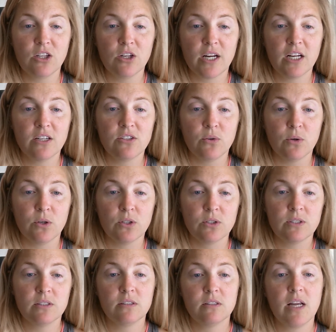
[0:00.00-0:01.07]
look at
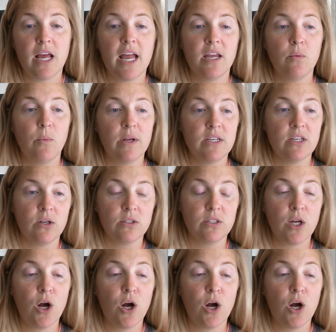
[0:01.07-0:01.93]
doors and windows.